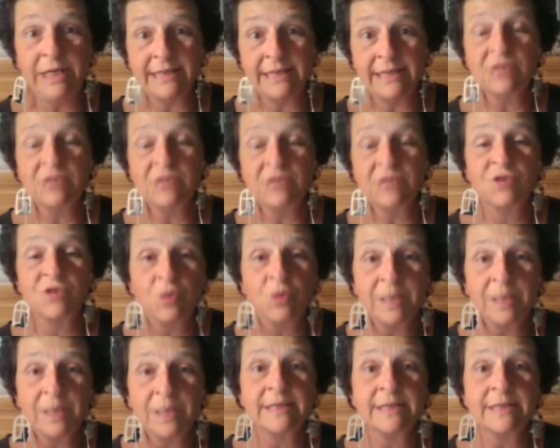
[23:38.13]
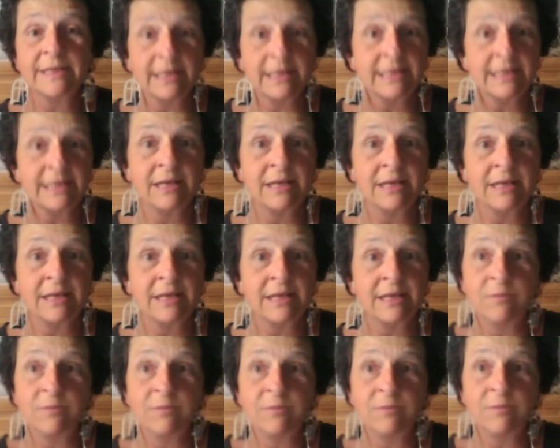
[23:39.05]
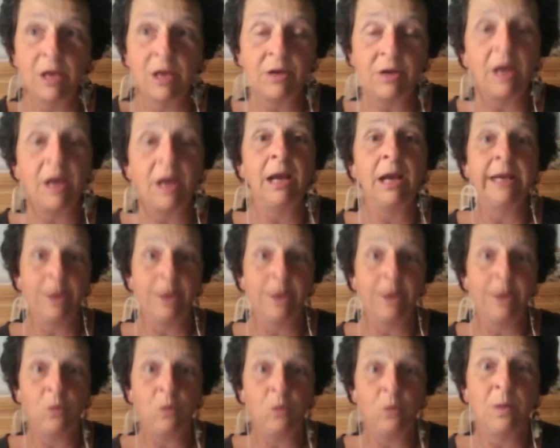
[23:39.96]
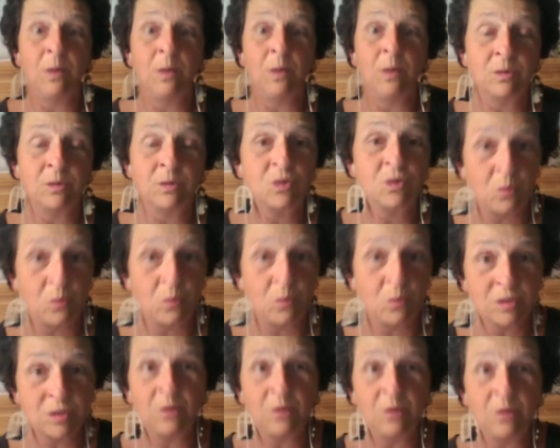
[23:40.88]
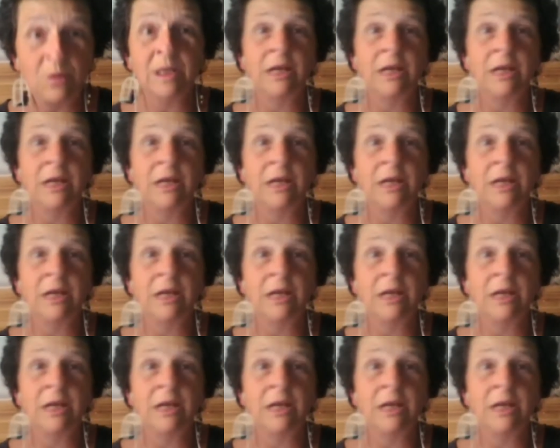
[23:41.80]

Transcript: that's for sure, because as I said earlier, I know who I want to talk to,